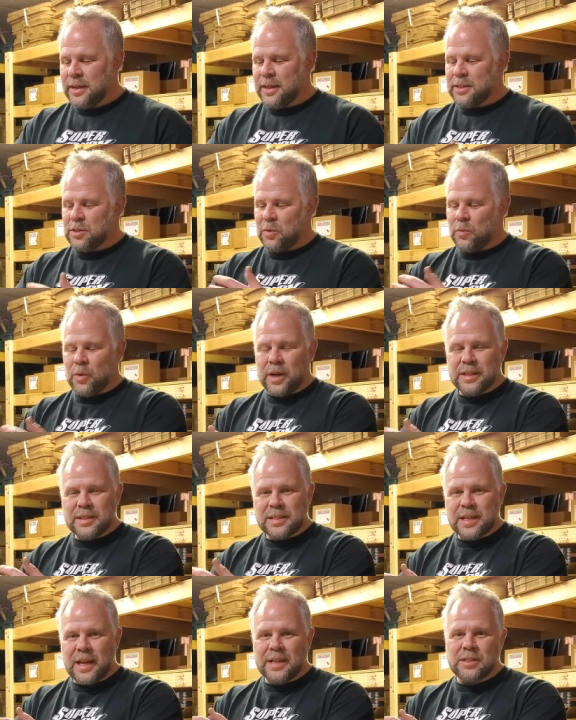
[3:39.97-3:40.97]
It's a one
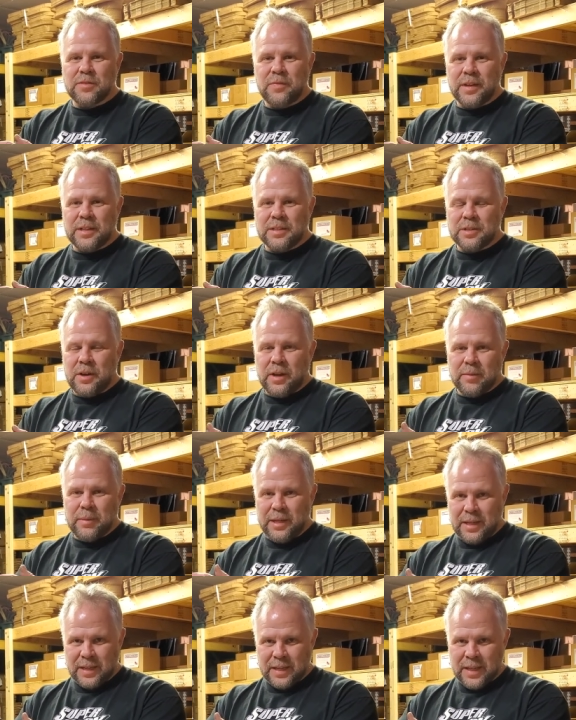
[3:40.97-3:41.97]
size fits all,
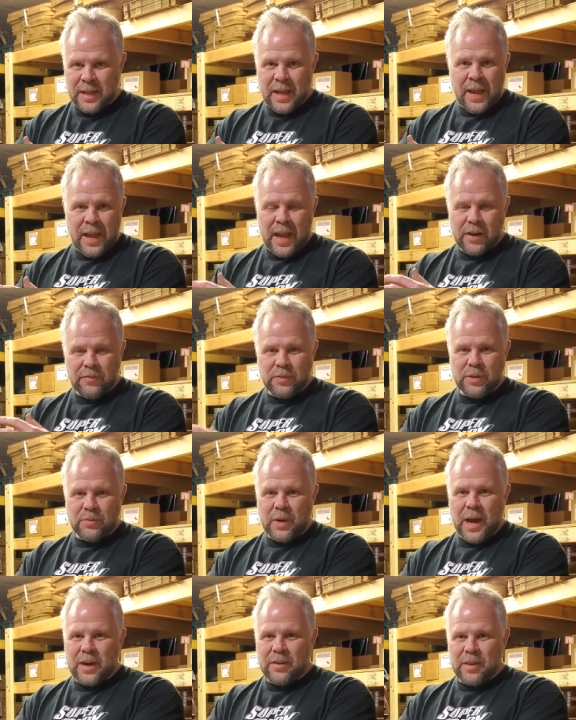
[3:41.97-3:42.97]
meaning every
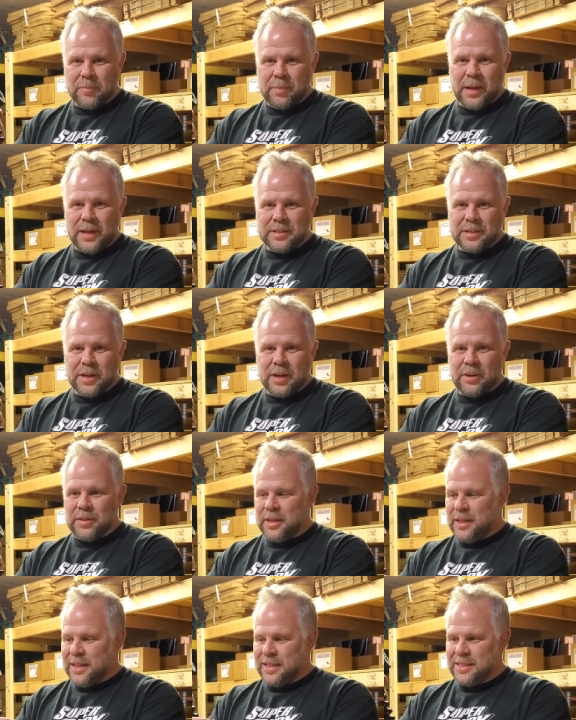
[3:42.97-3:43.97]
rider that buys a
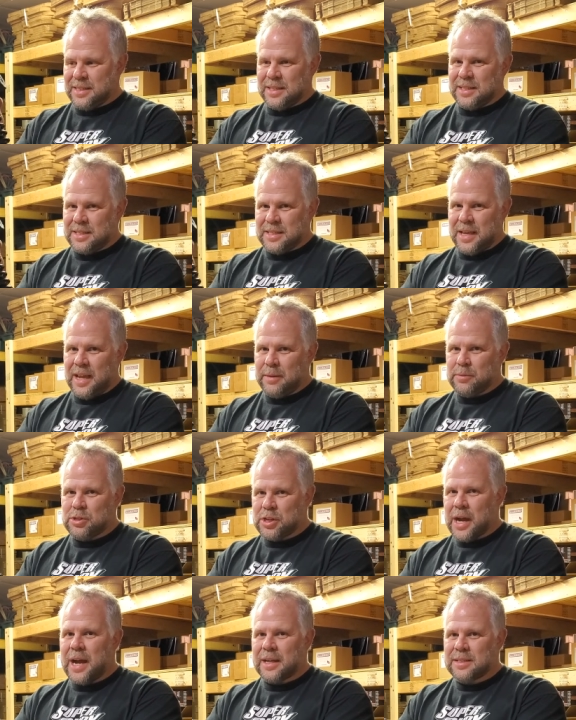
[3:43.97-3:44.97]
Harley gets the same
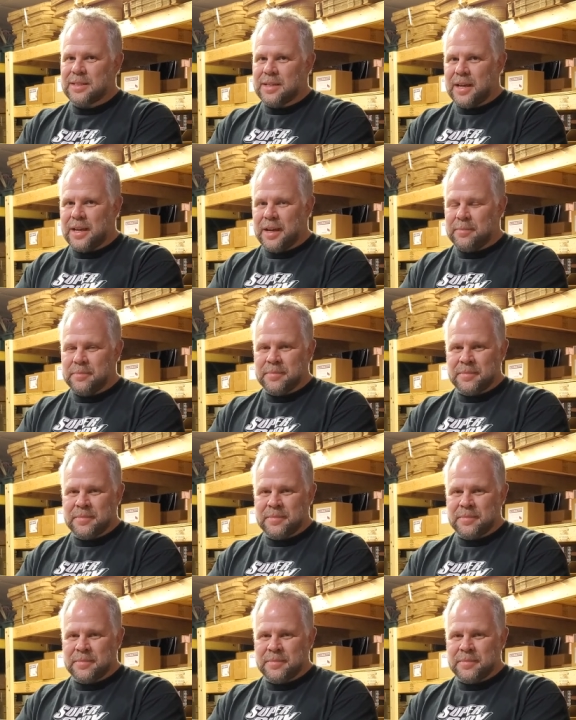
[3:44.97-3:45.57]
shock setup.